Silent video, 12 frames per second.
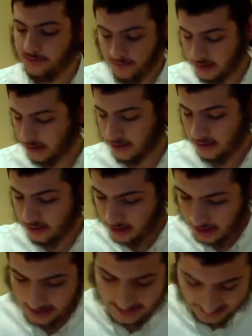But really,
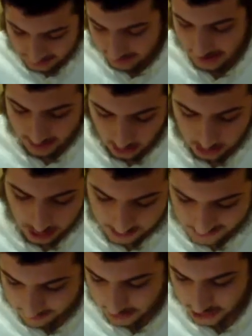at the end of the day, it all
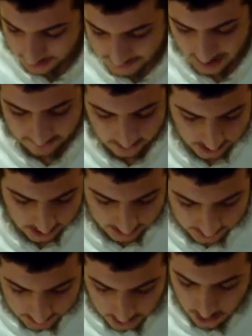comes from Hashem's
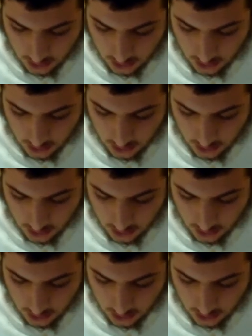efforts.